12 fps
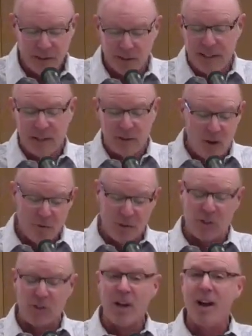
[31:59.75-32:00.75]
let alone
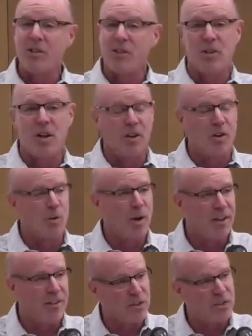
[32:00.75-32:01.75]
the signs along the
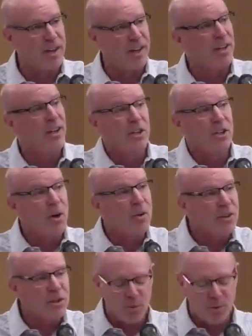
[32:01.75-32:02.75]
way that say,
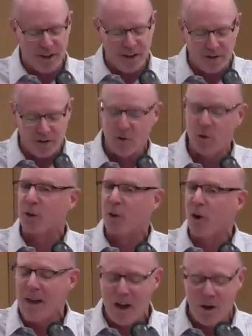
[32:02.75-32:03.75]
go this way or
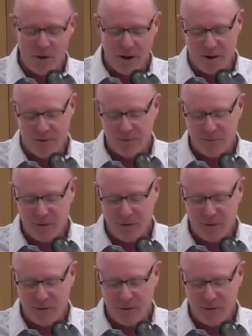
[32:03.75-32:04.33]
that way.